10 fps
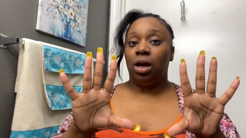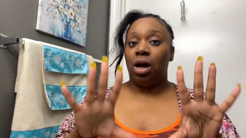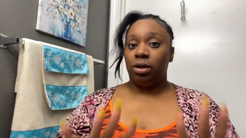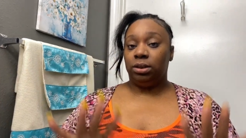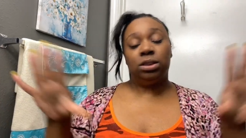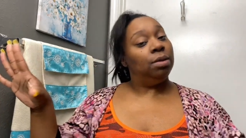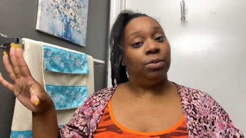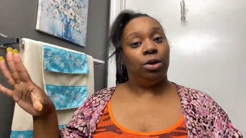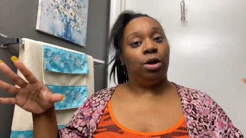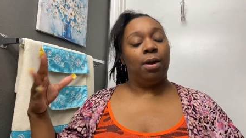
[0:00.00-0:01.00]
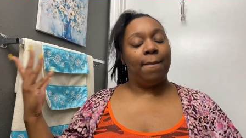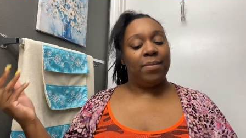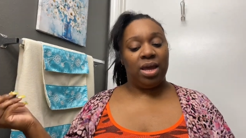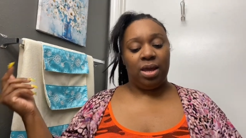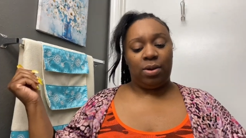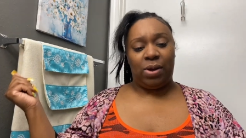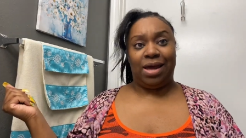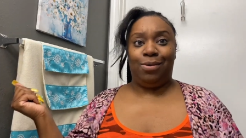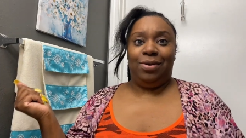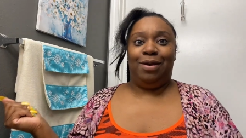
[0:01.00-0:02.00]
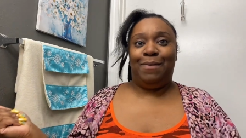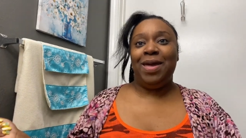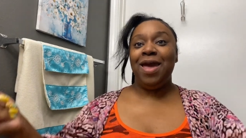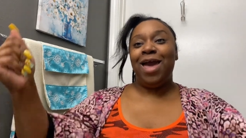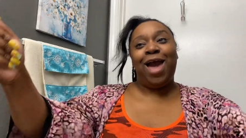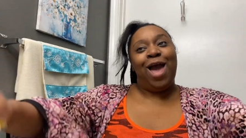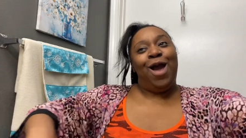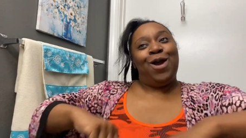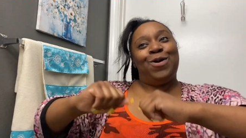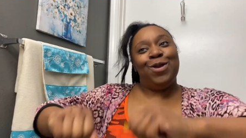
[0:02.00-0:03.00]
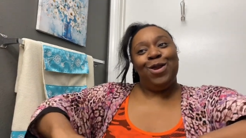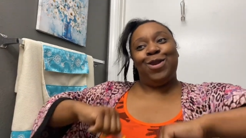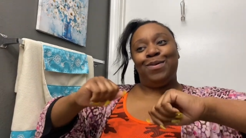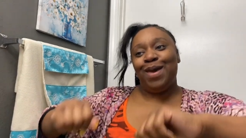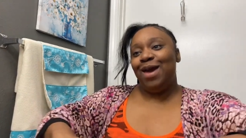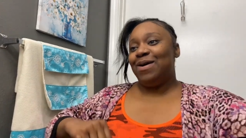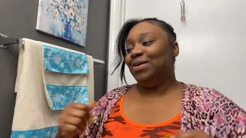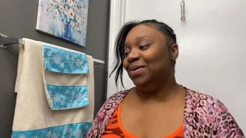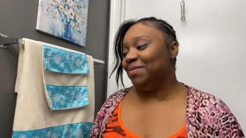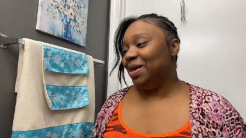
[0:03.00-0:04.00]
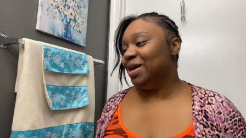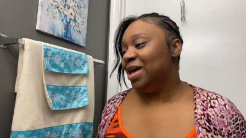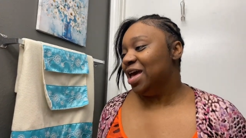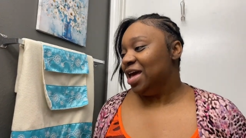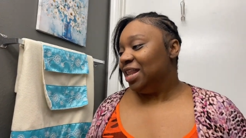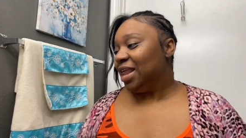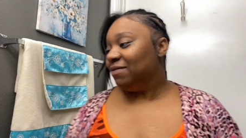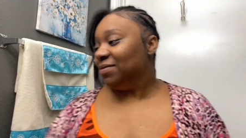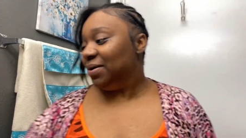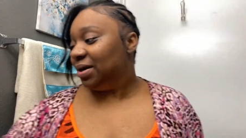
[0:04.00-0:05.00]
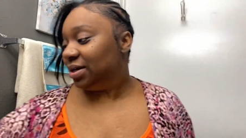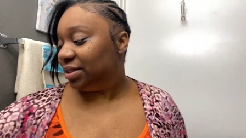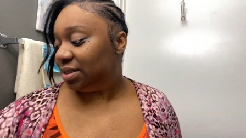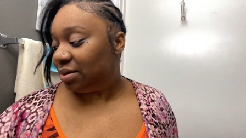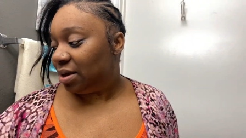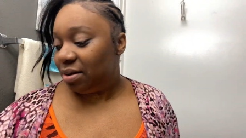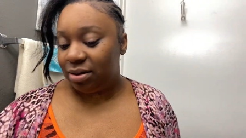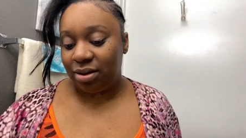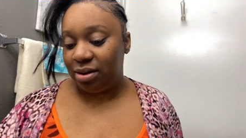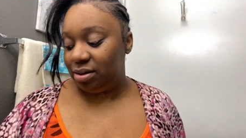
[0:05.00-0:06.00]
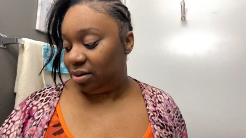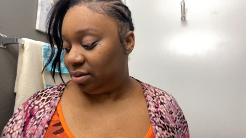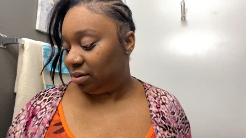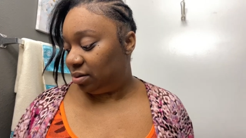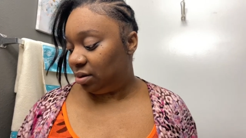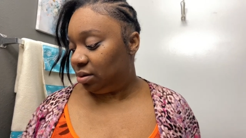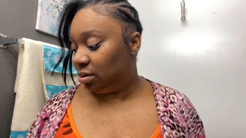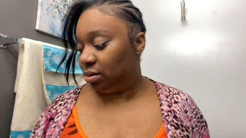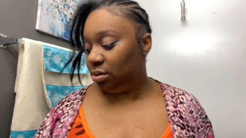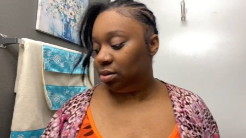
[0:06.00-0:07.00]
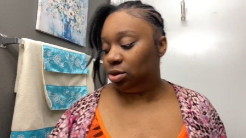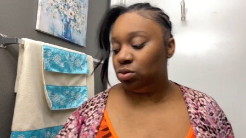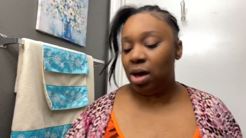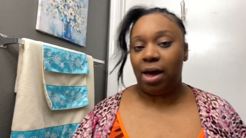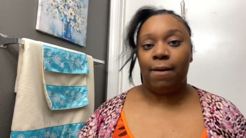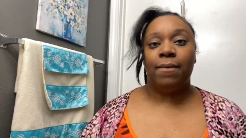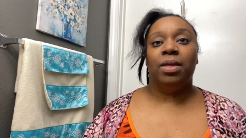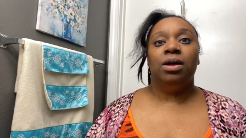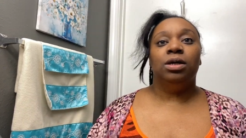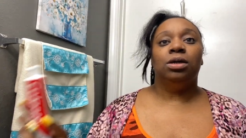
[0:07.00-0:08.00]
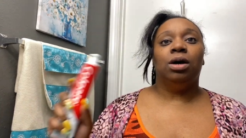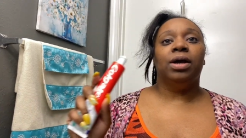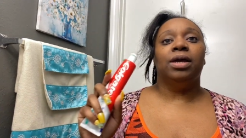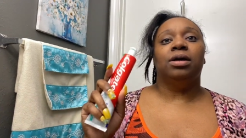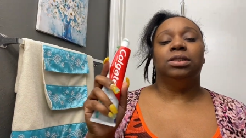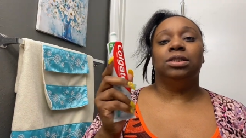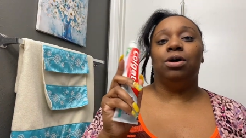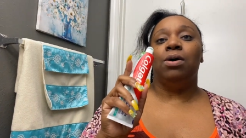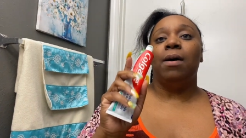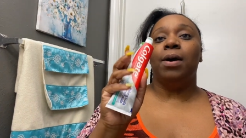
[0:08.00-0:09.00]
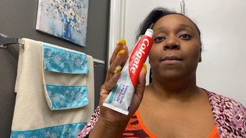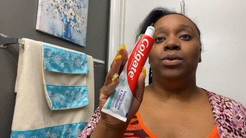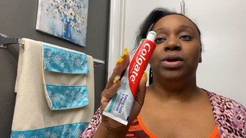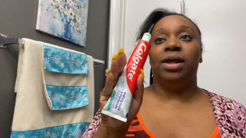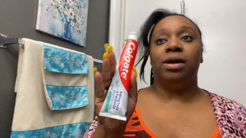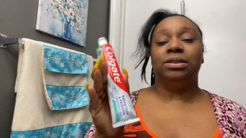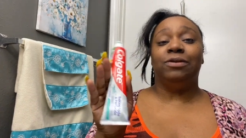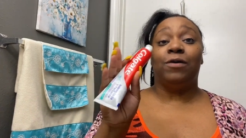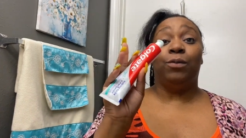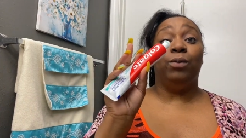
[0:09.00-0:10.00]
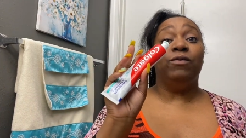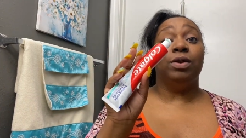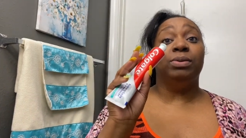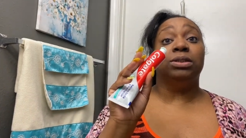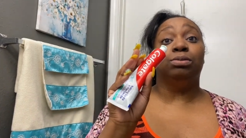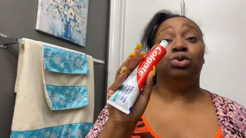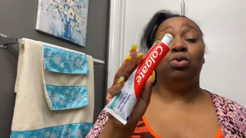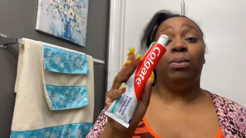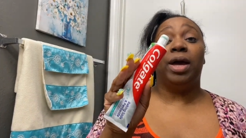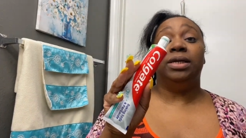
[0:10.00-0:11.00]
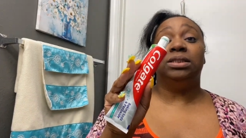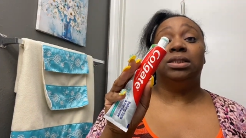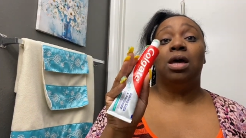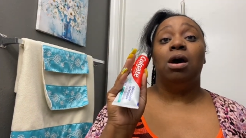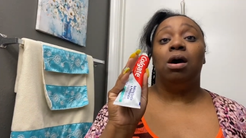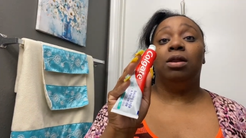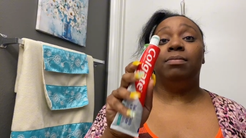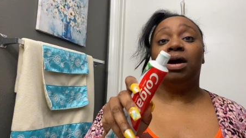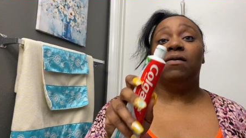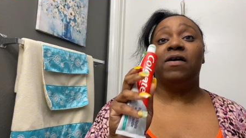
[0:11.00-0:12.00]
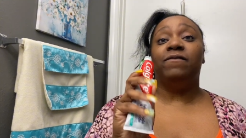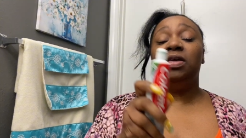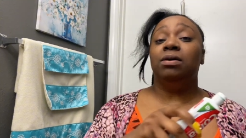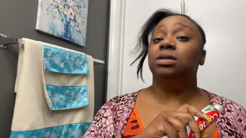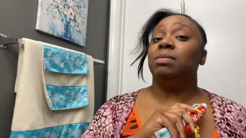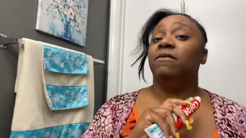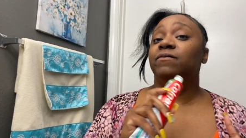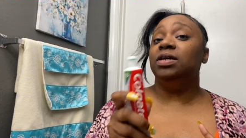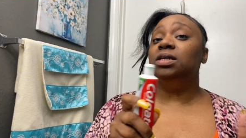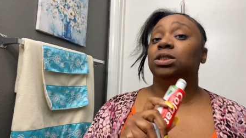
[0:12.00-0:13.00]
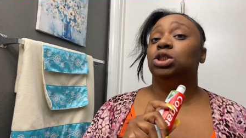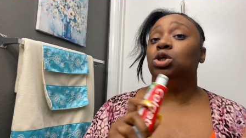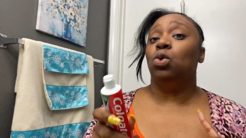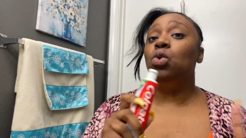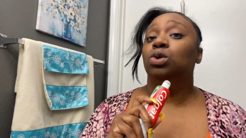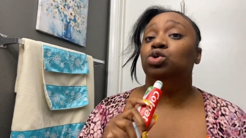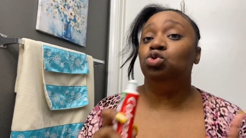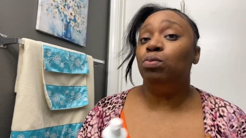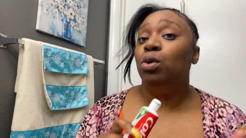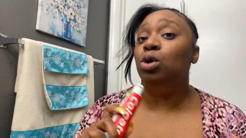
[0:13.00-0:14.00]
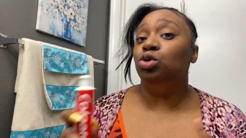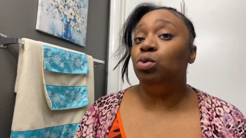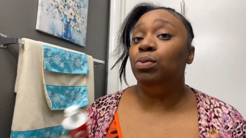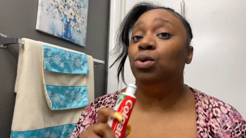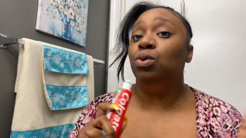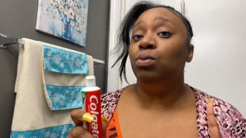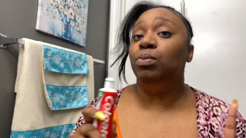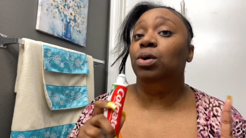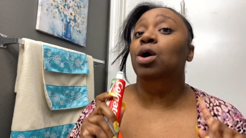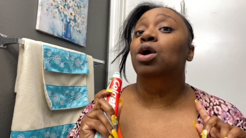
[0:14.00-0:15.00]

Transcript: all summer bandwagon with me? You know, the bandwagon with me. Like, for real, because uh-uh, uh-uh. It's too hot. Okay, y'all, so I'm gonna move y'all down some folks. We finna put some toothpaste on the back of our feet because my feet is so super duper ooper